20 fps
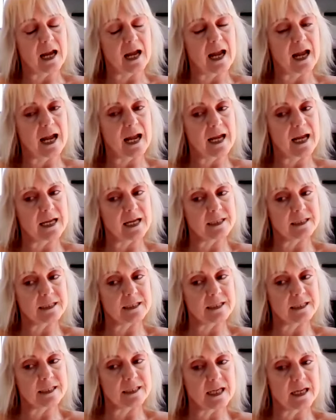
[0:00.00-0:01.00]

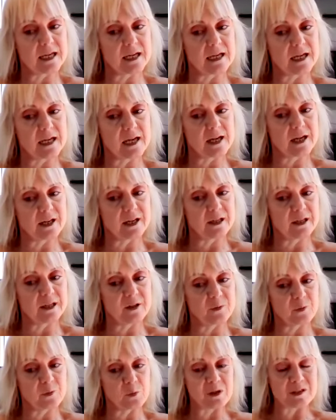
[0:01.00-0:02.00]
And
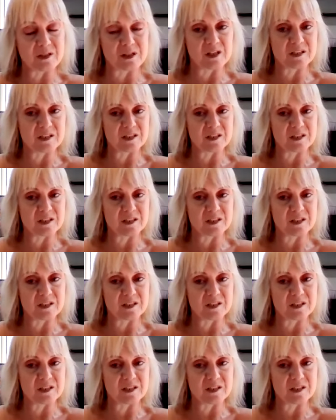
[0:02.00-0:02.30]
once